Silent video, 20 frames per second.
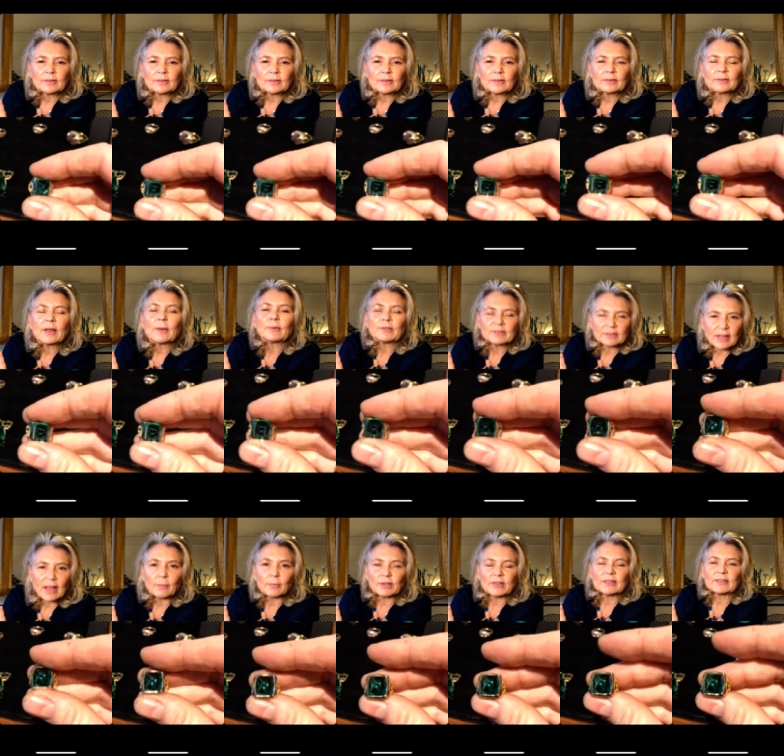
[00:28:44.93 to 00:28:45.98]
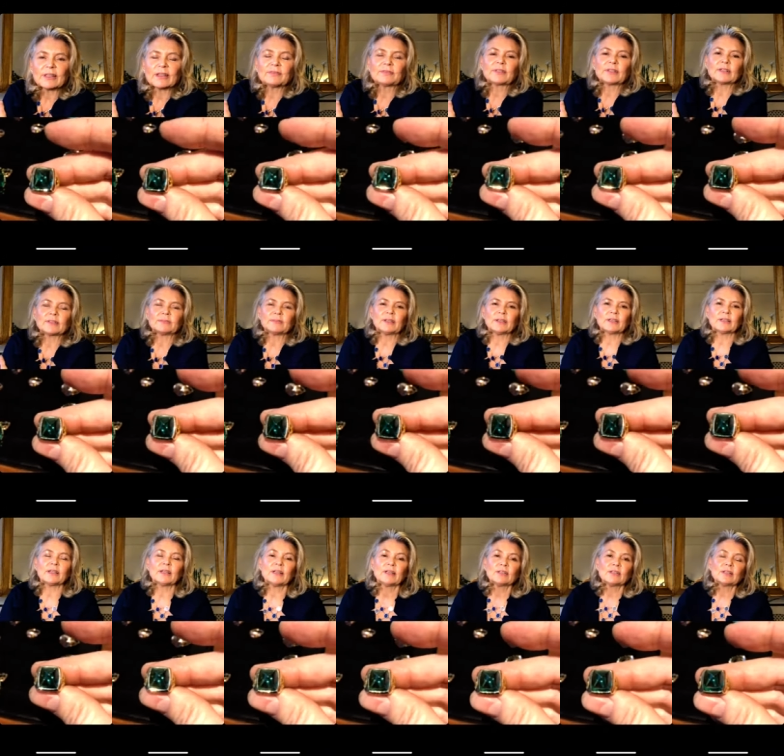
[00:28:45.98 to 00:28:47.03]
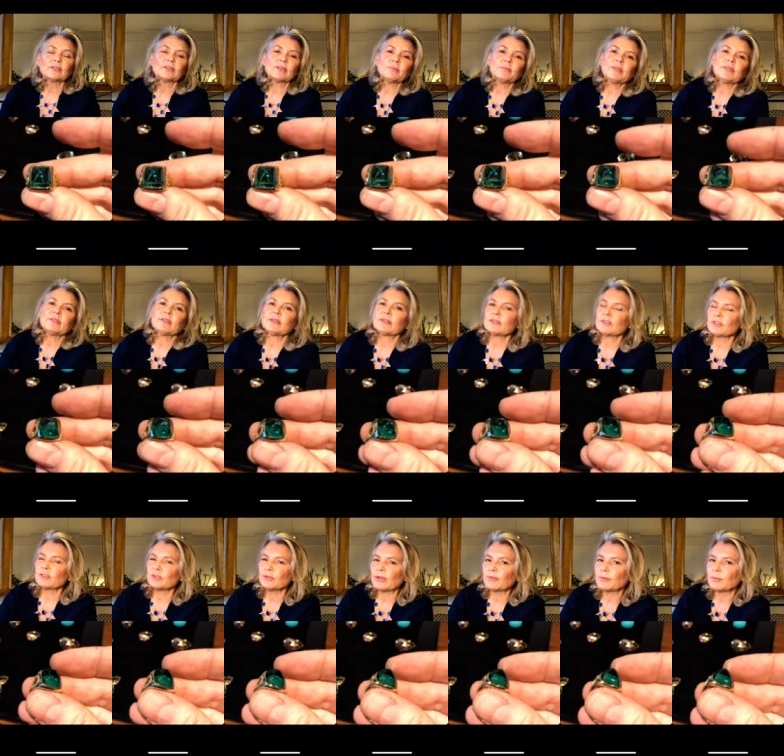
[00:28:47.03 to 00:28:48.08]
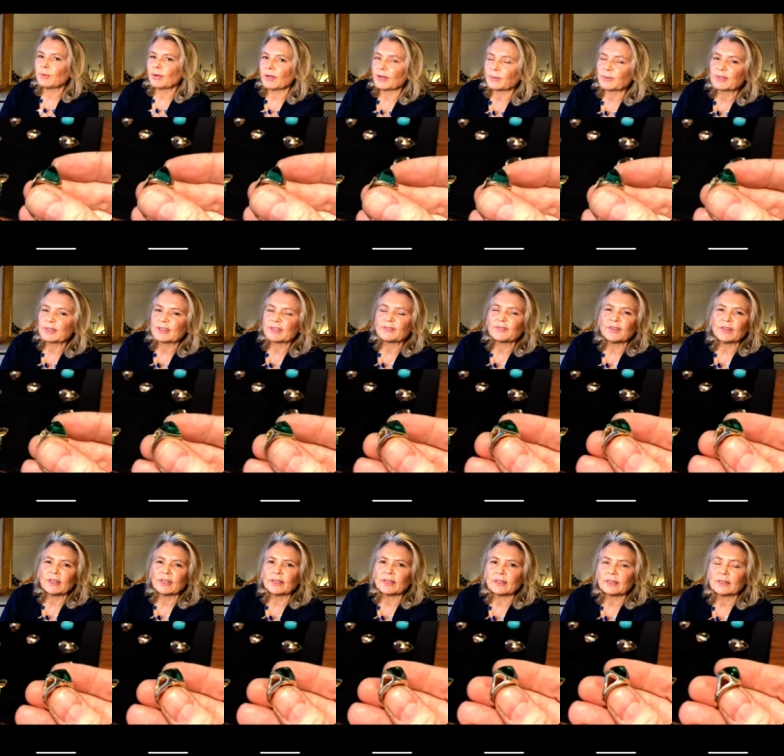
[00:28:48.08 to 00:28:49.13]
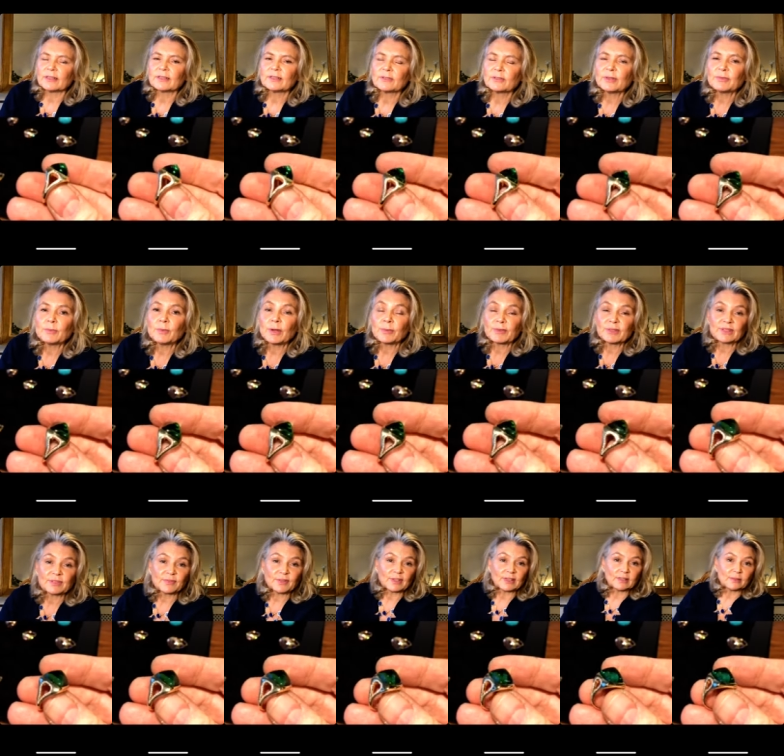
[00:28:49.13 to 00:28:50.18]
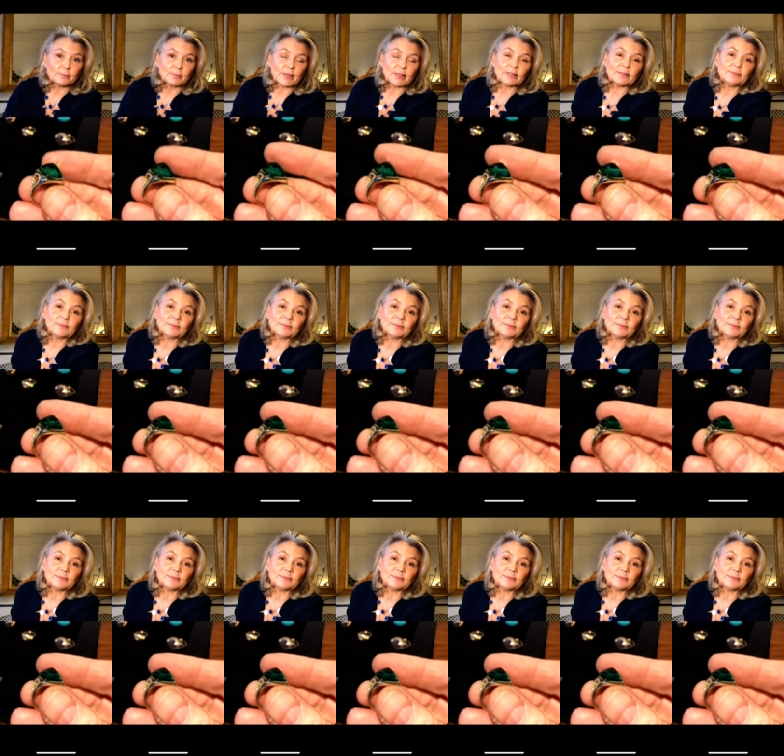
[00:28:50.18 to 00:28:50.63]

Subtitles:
That one is Afghan, right. So somebody's asked, do you ever work with sphene? Do you ever work with sphene, Ben?